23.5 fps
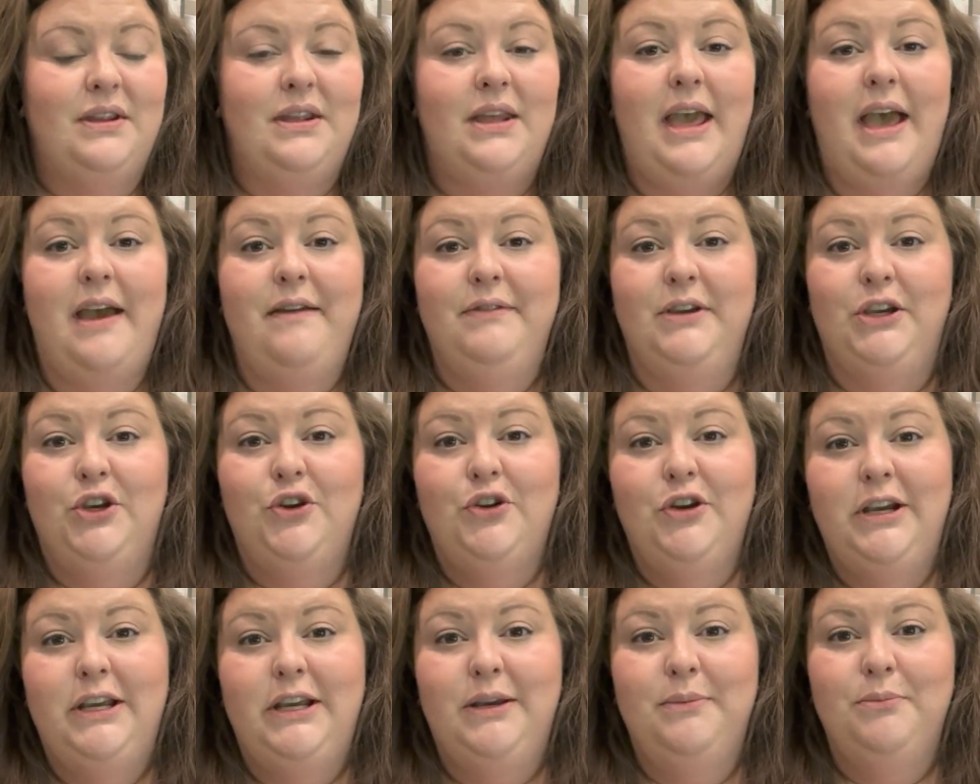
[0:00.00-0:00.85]
heavy
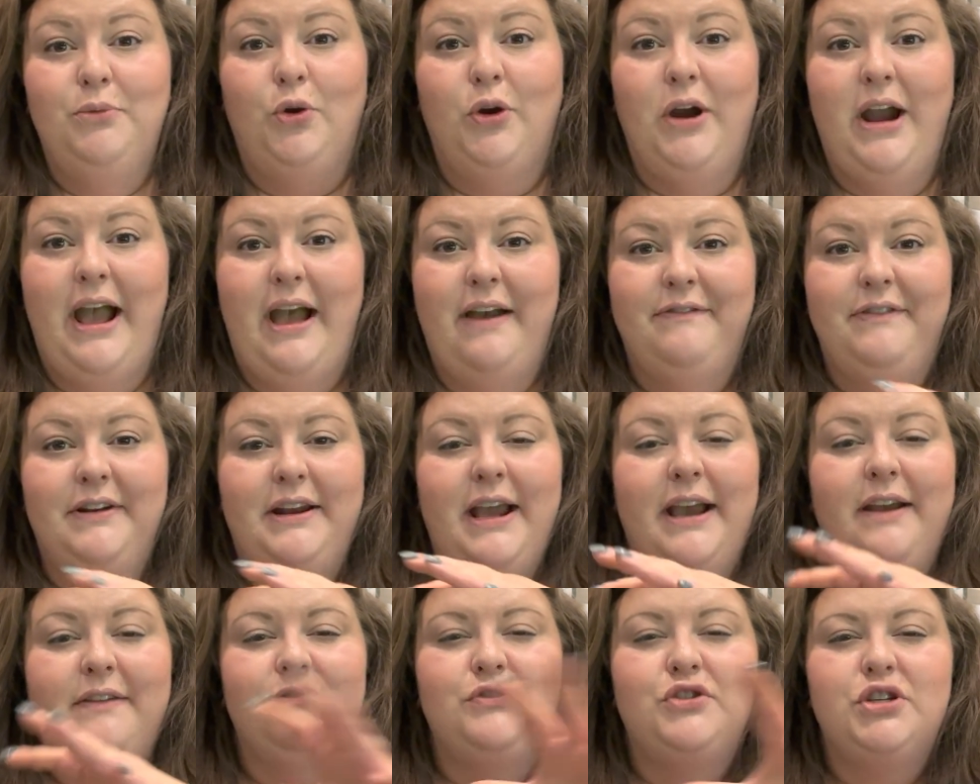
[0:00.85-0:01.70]
cream or half and
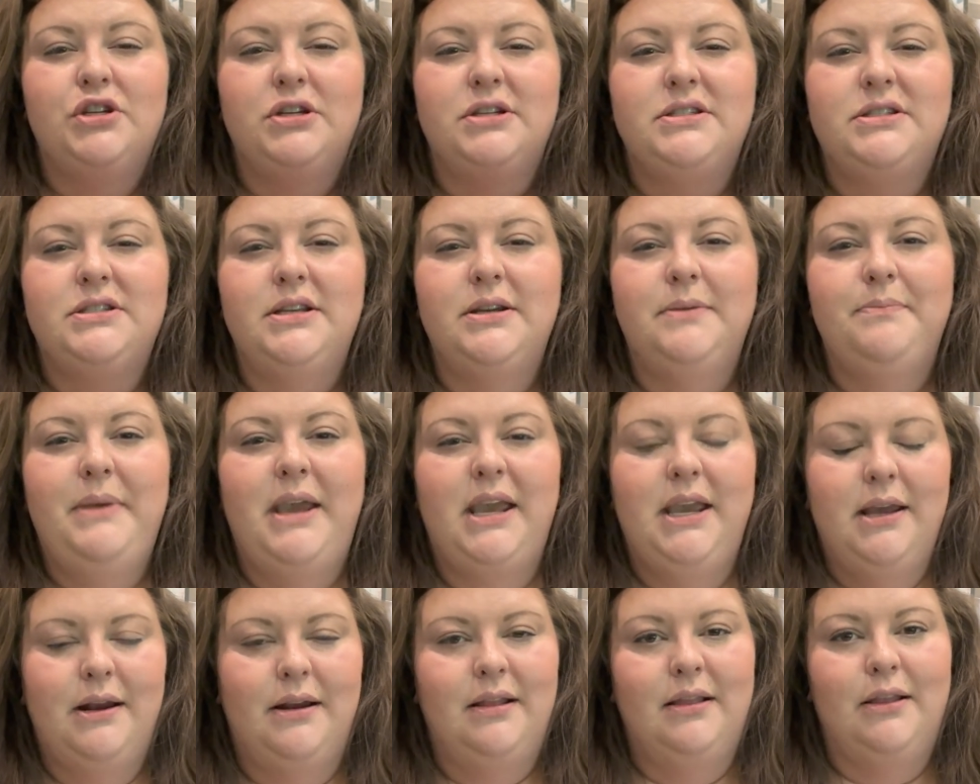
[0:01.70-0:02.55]
half just to
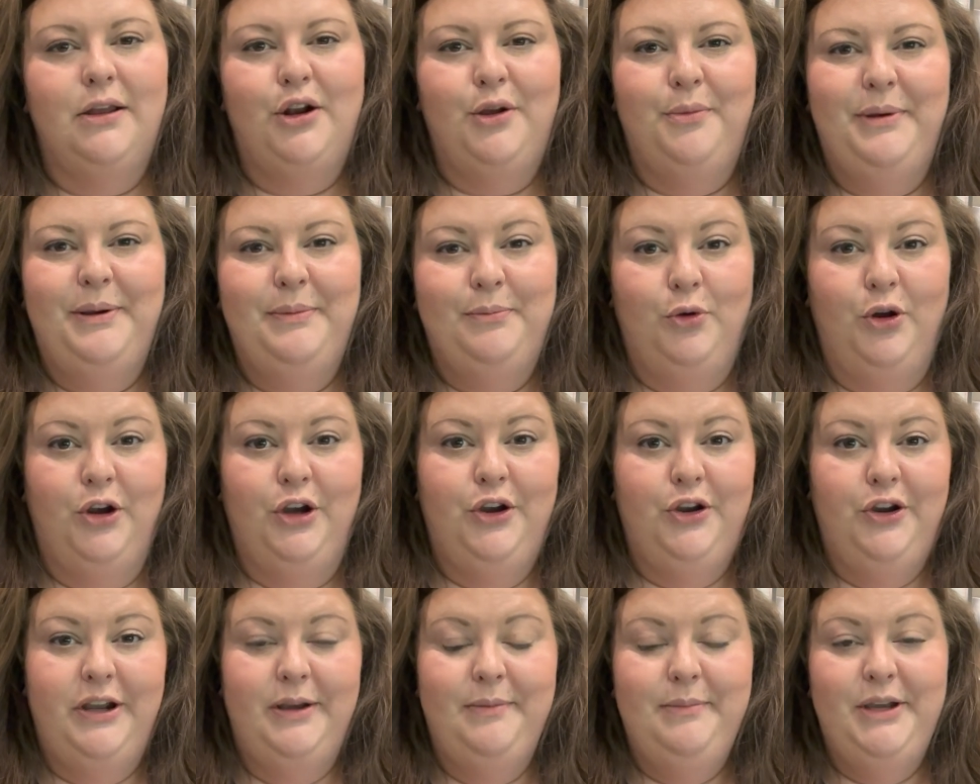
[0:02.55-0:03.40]
make it a little bit more
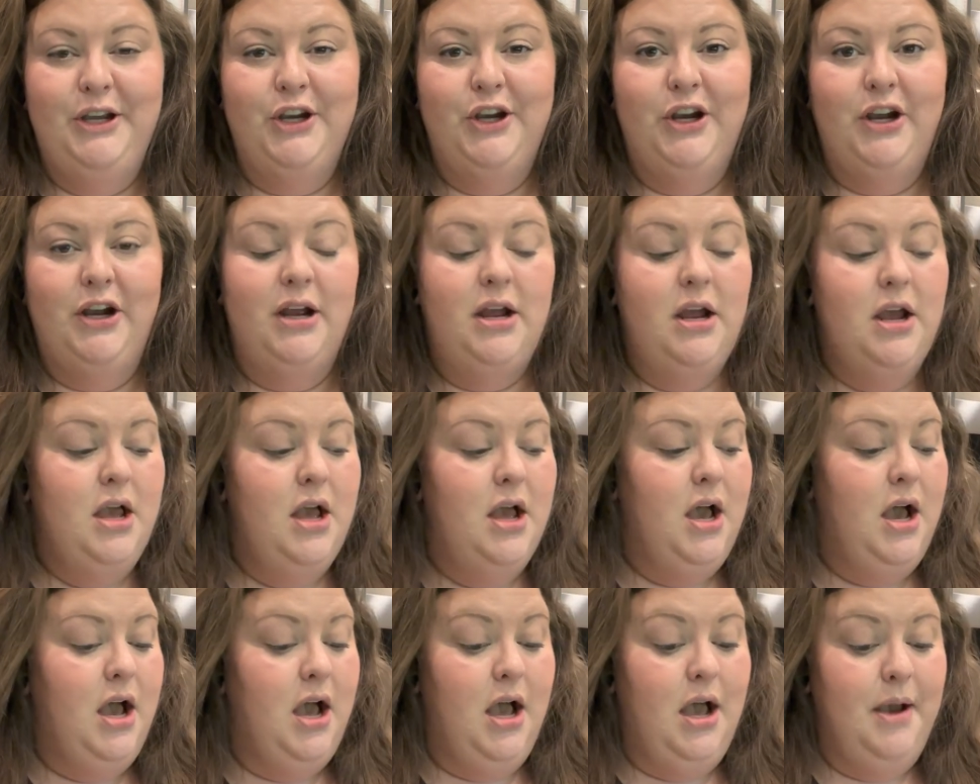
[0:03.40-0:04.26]
creamier.
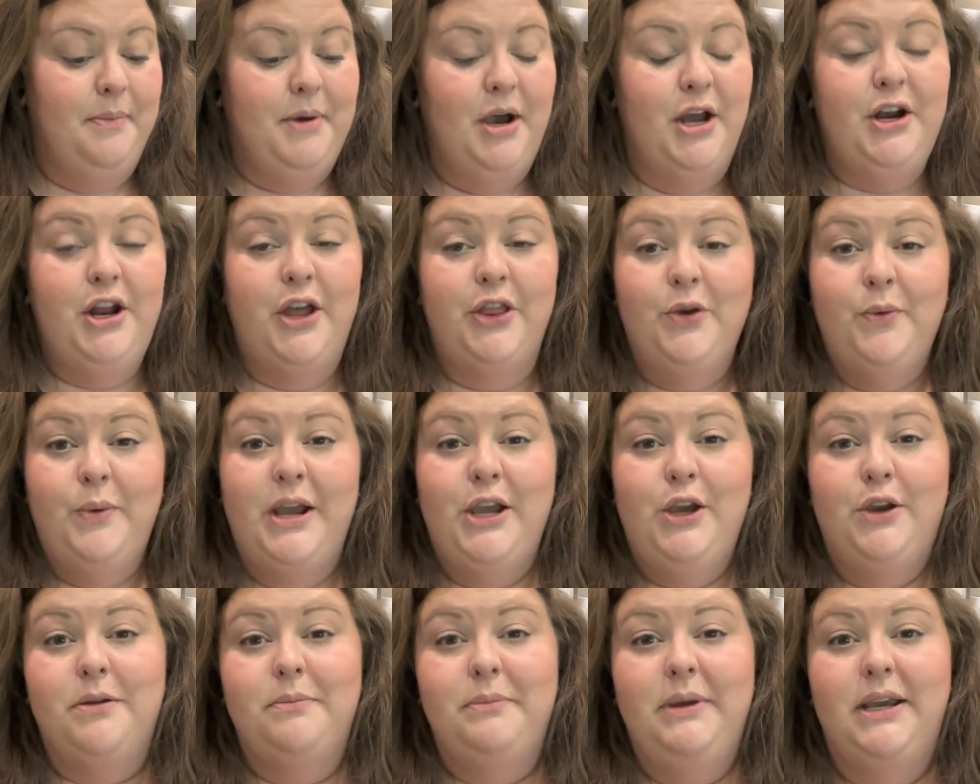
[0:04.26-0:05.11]
Another way
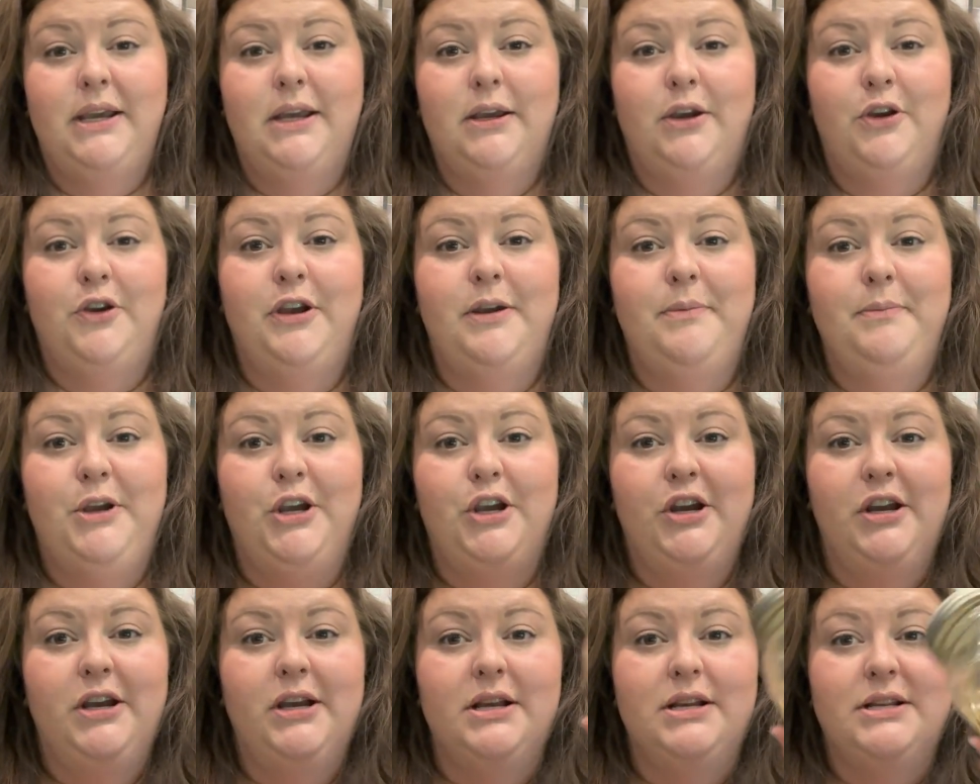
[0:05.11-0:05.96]
you can make it
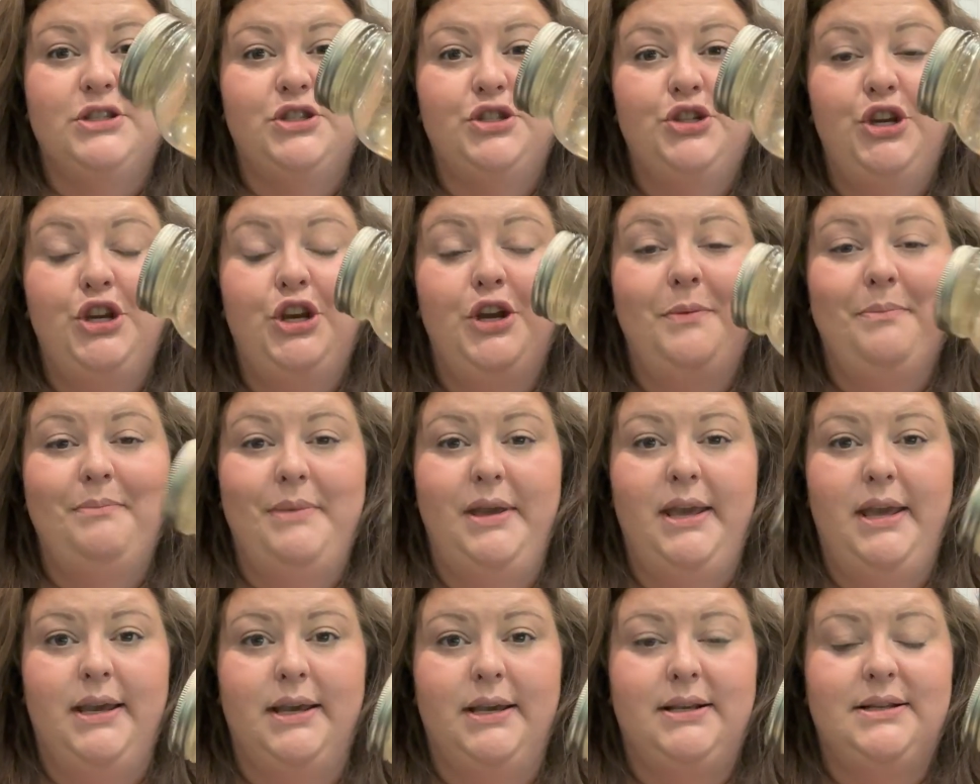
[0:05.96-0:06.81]
creamier is to your
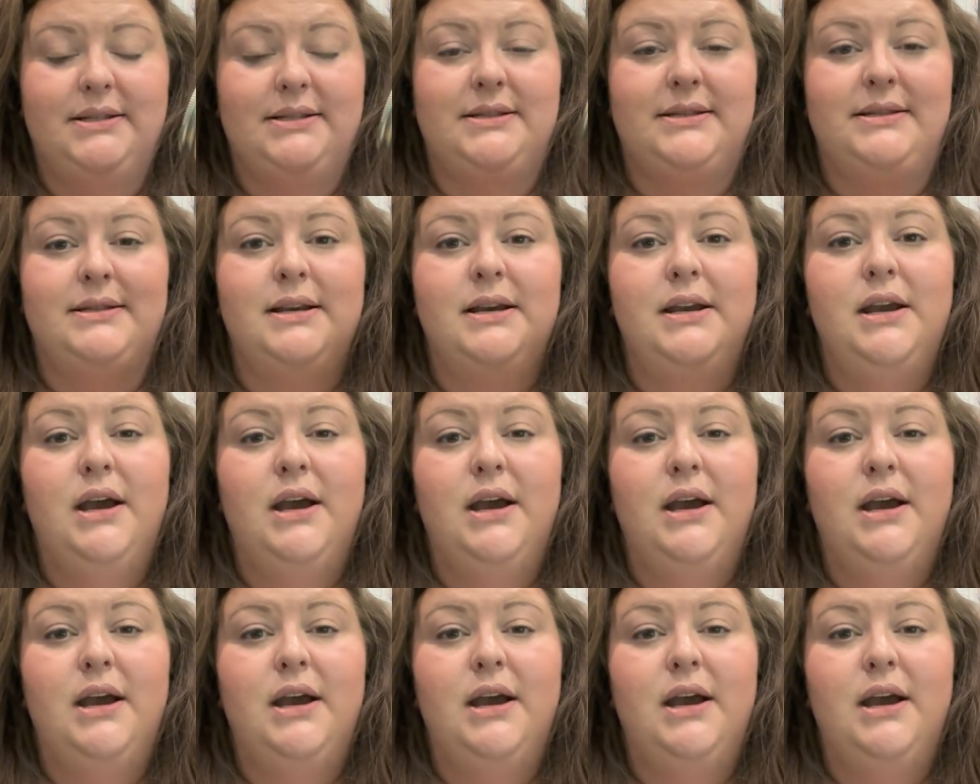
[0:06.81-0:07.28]
mix.